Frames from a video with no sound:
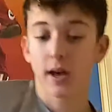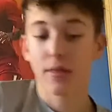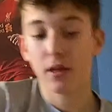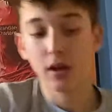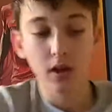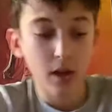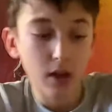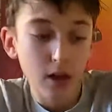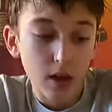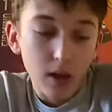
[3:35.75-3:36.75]
I think
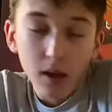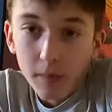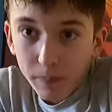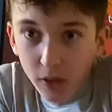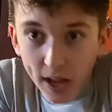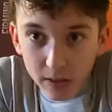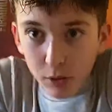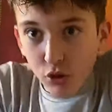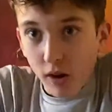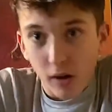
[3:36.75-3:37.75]
Adama
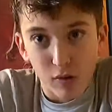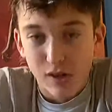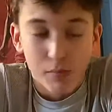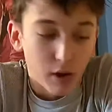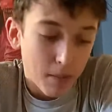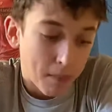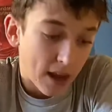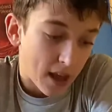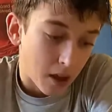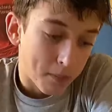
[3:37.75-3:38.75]
Traore is a brilliant
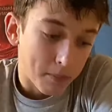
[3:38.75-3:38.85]
player,